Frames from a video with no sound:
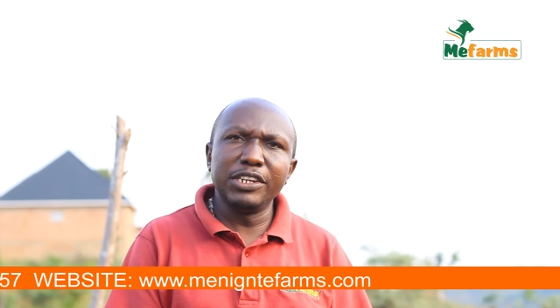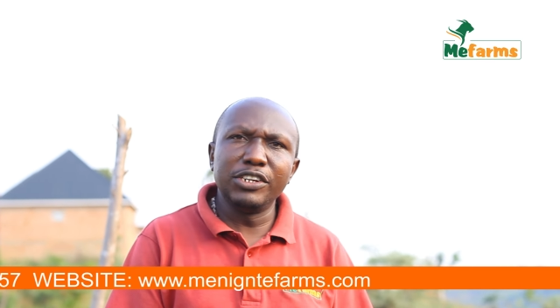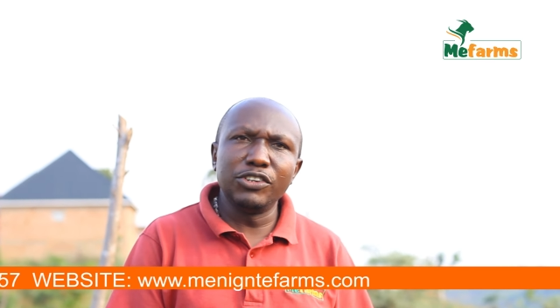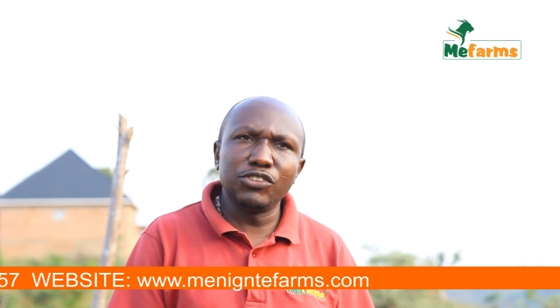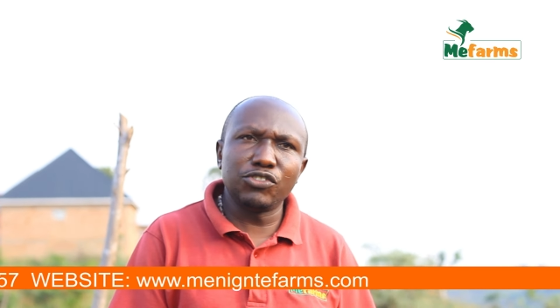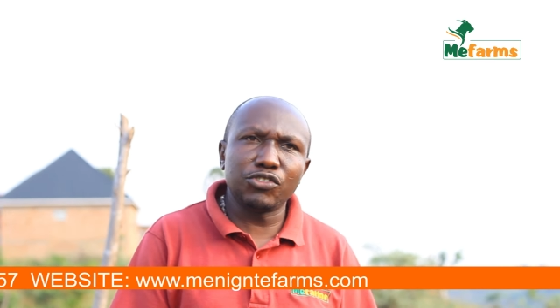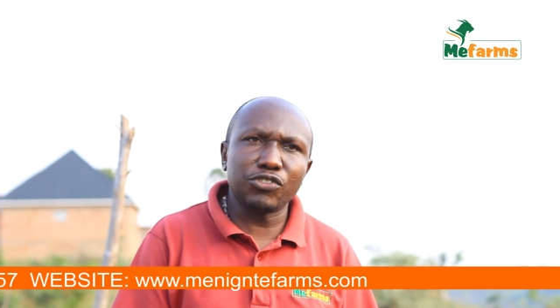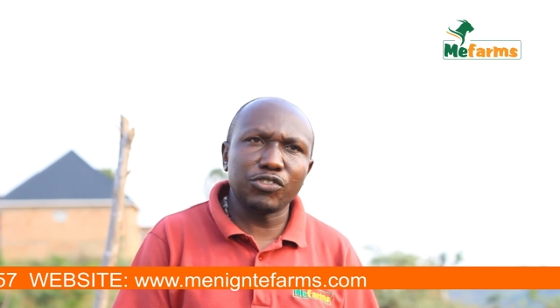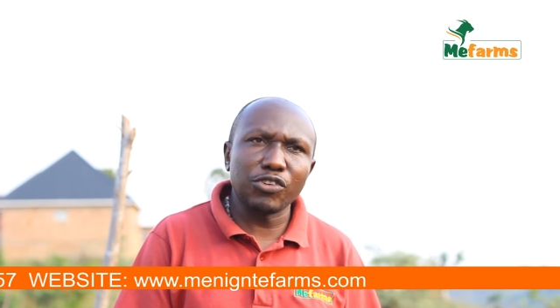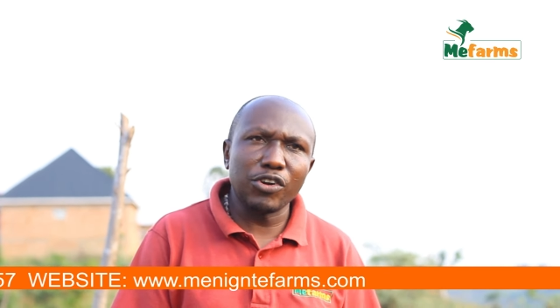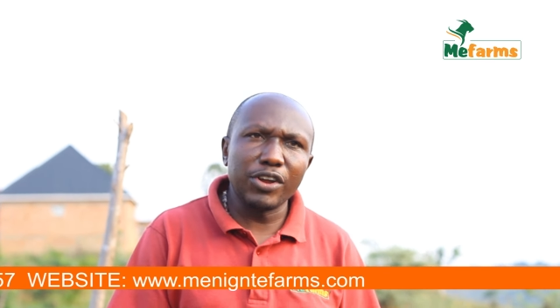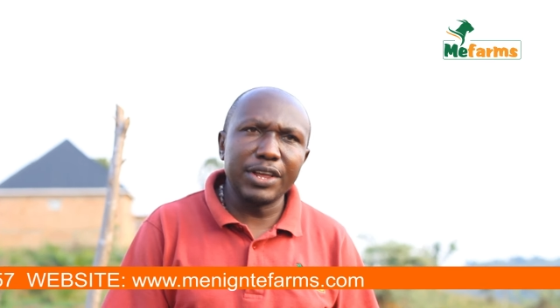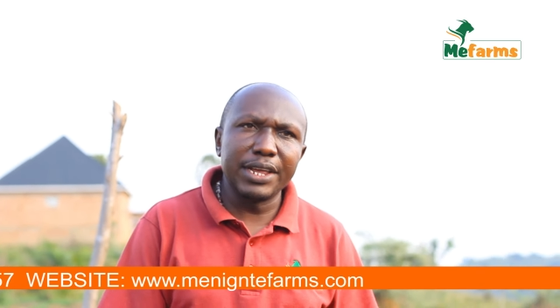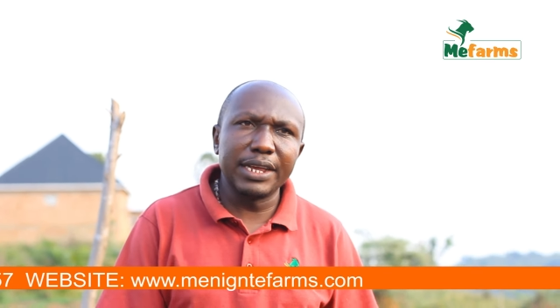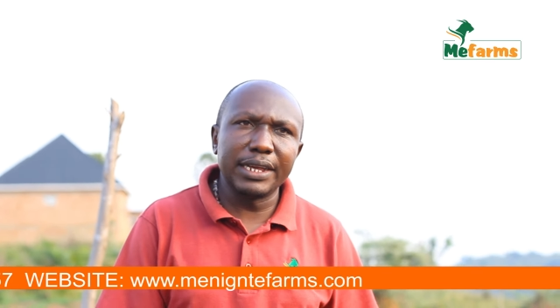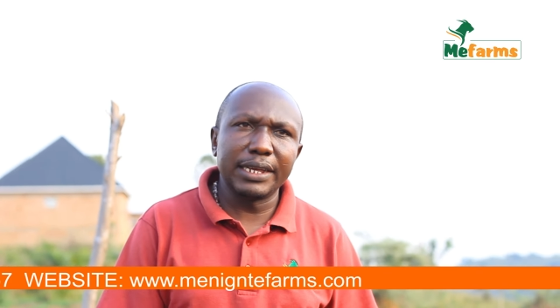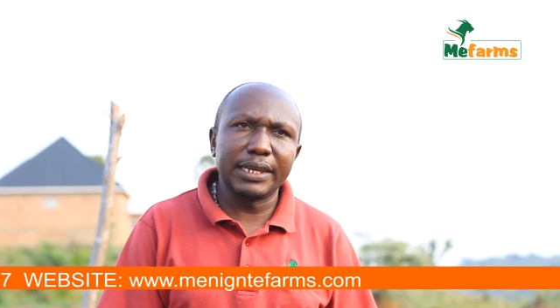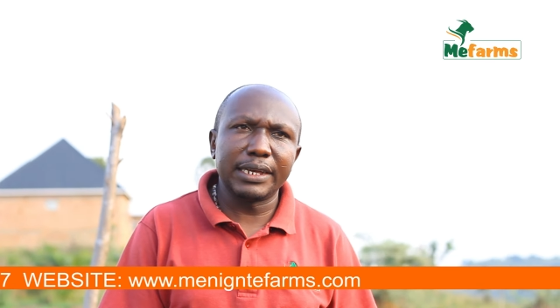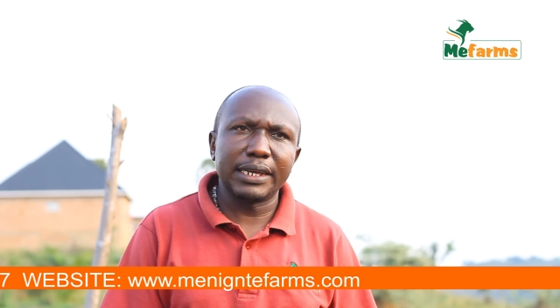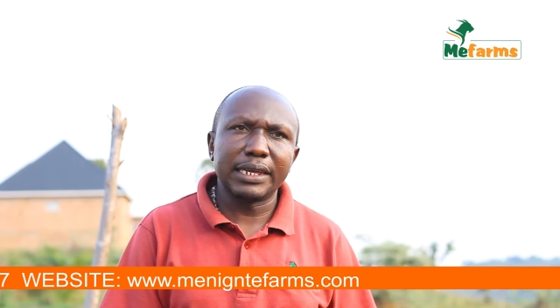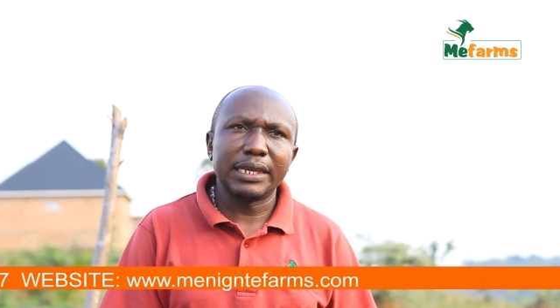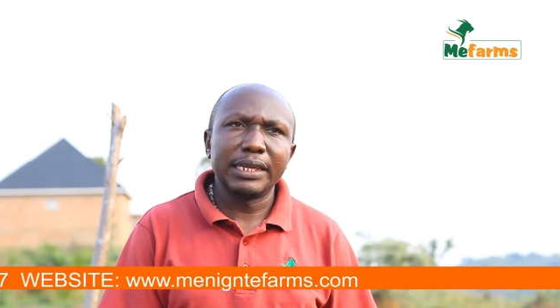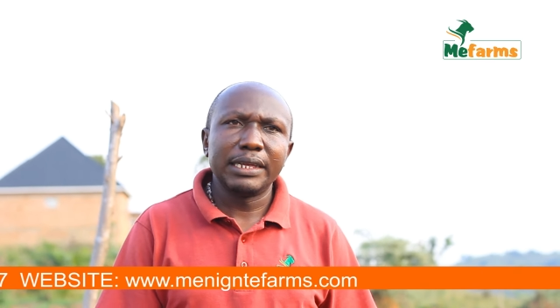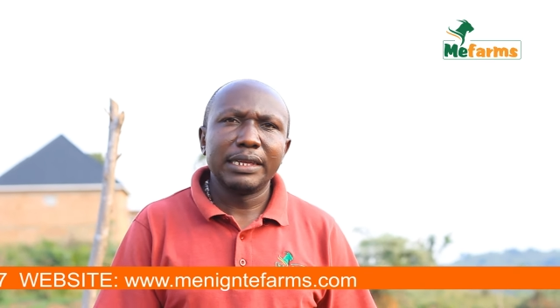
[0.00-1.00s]
destroying
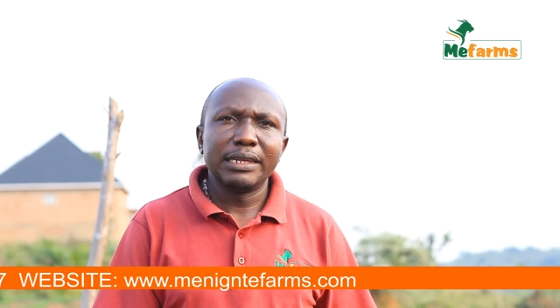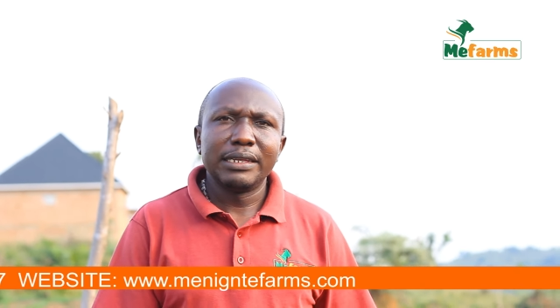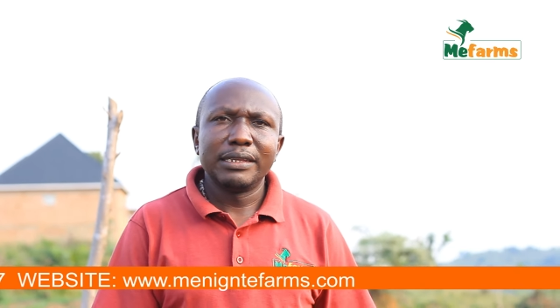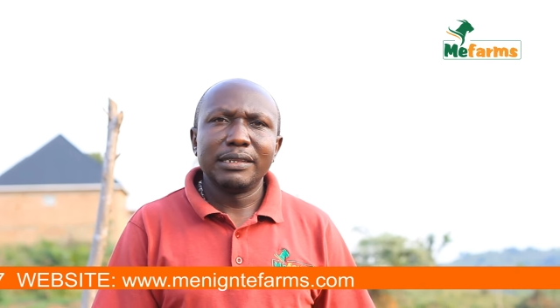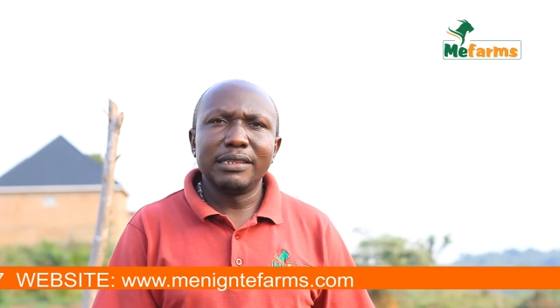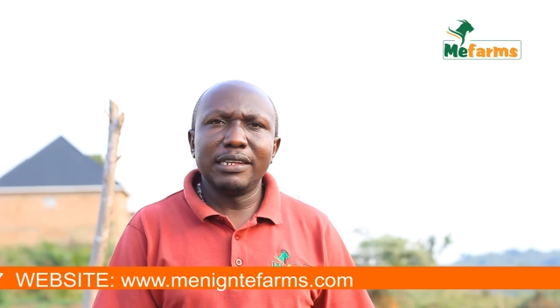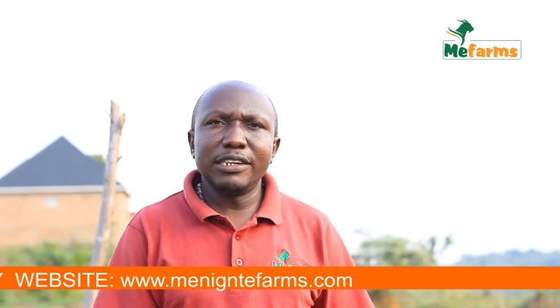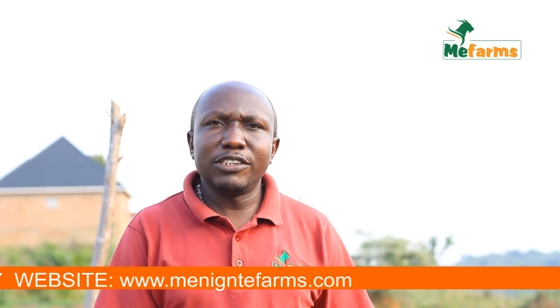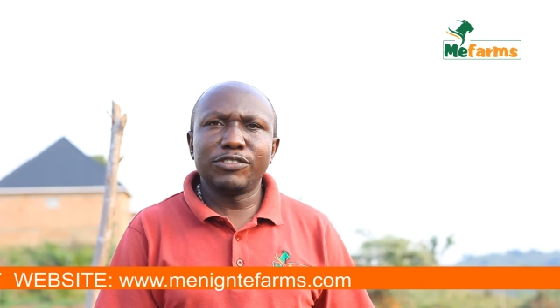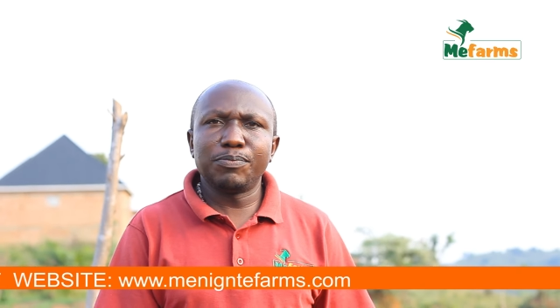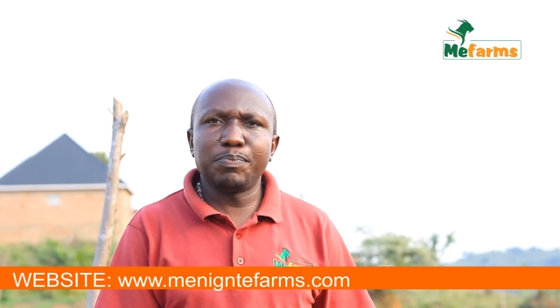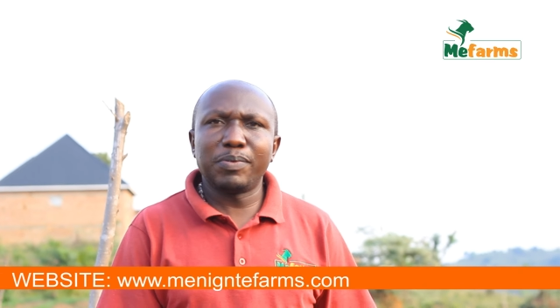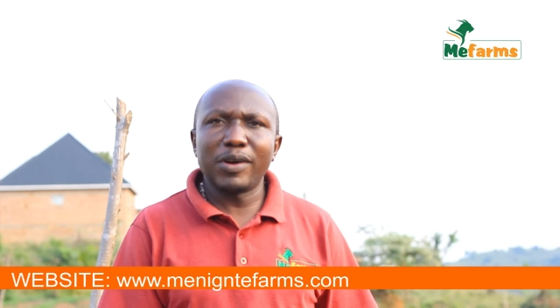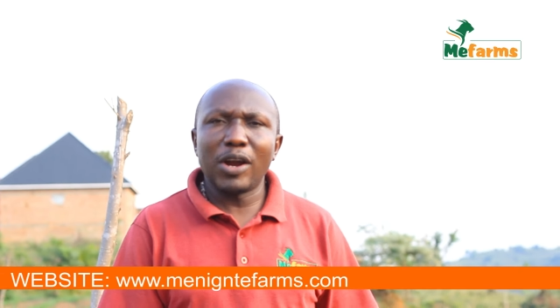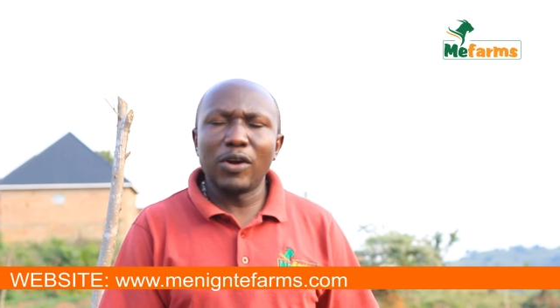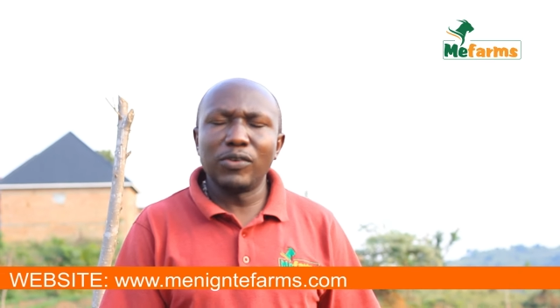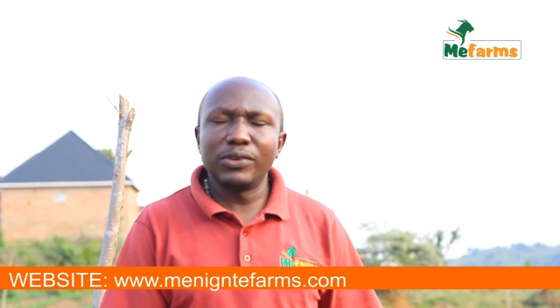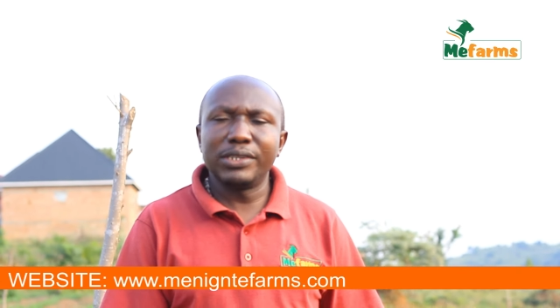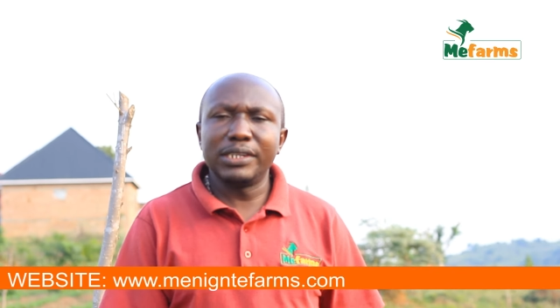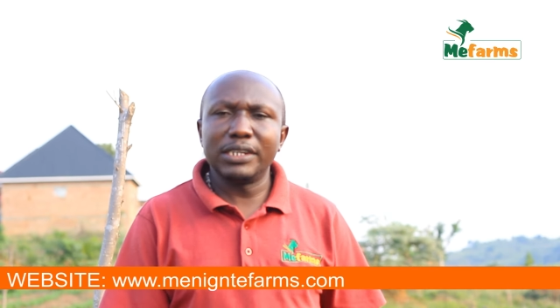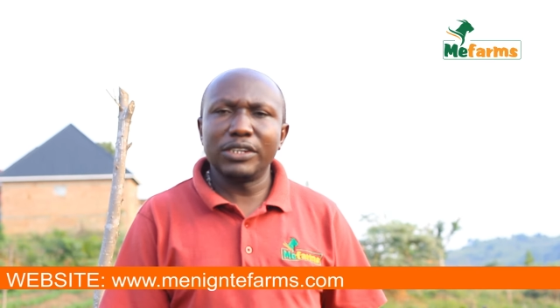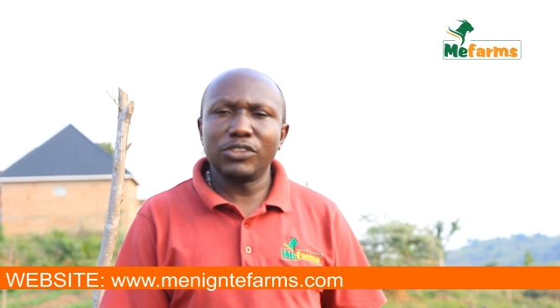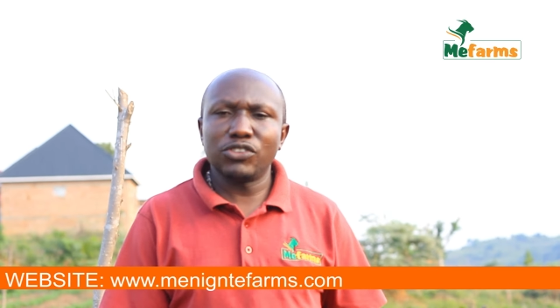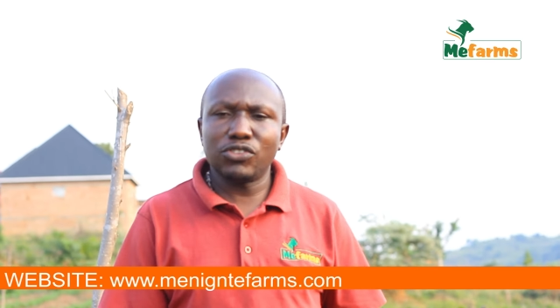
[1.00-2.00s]
the
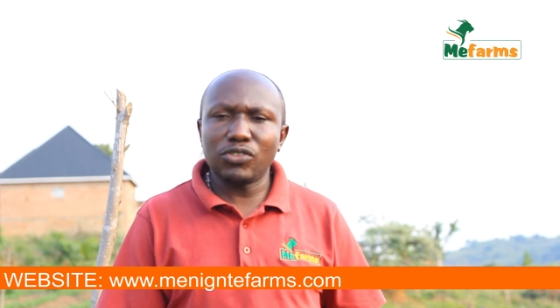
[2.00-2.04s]
sprouting.